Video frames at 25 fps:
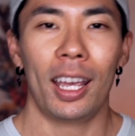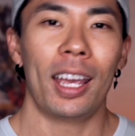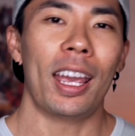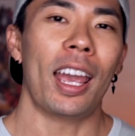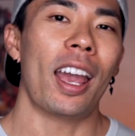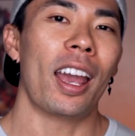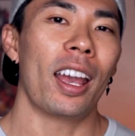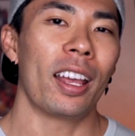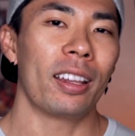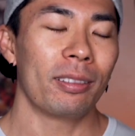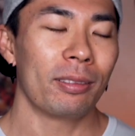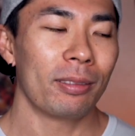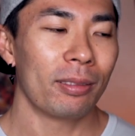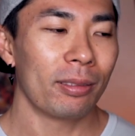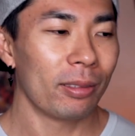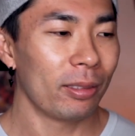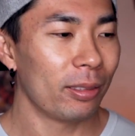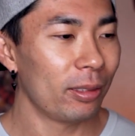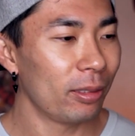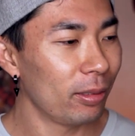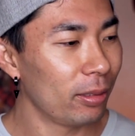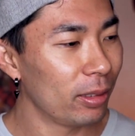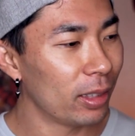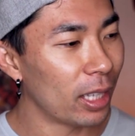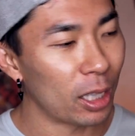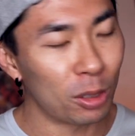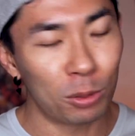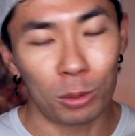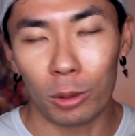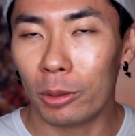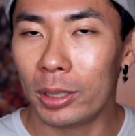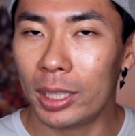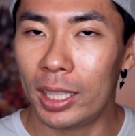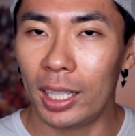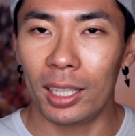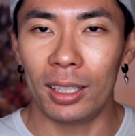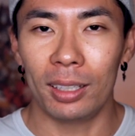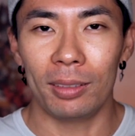And that's what
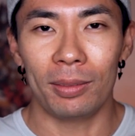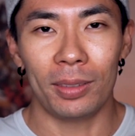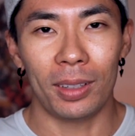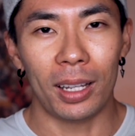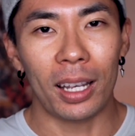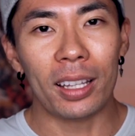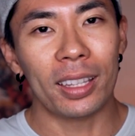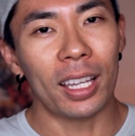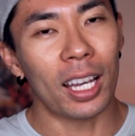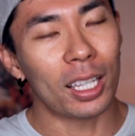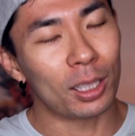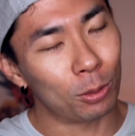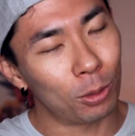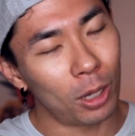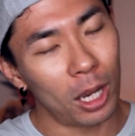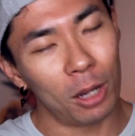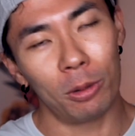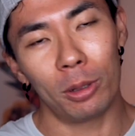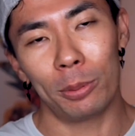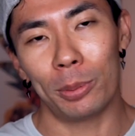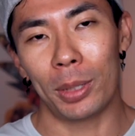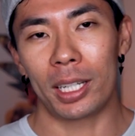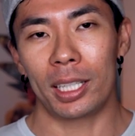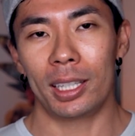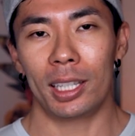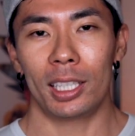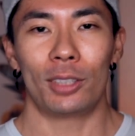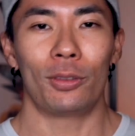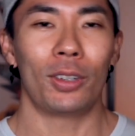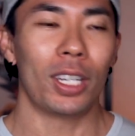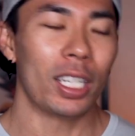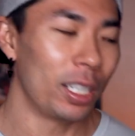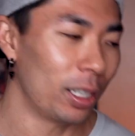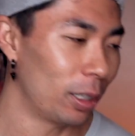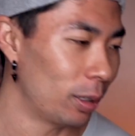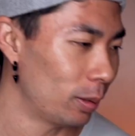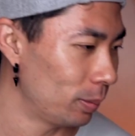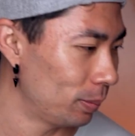we did, and that's why we're making this
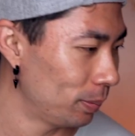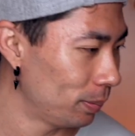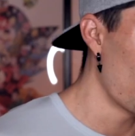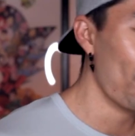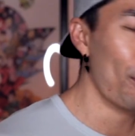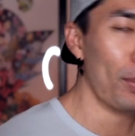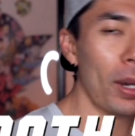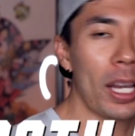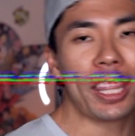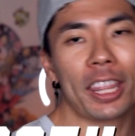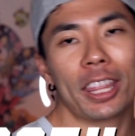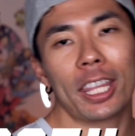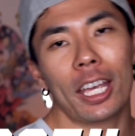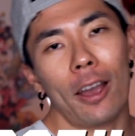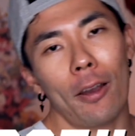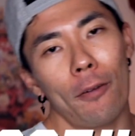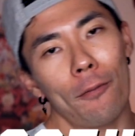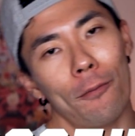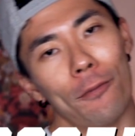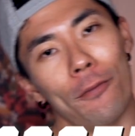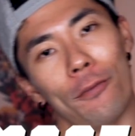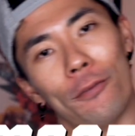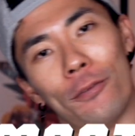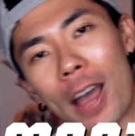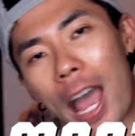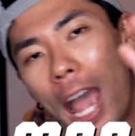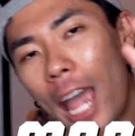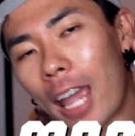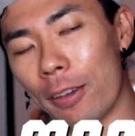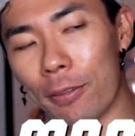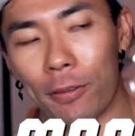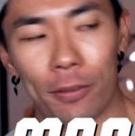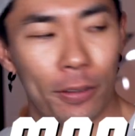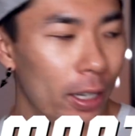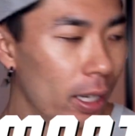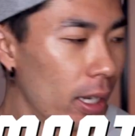video. Month 5.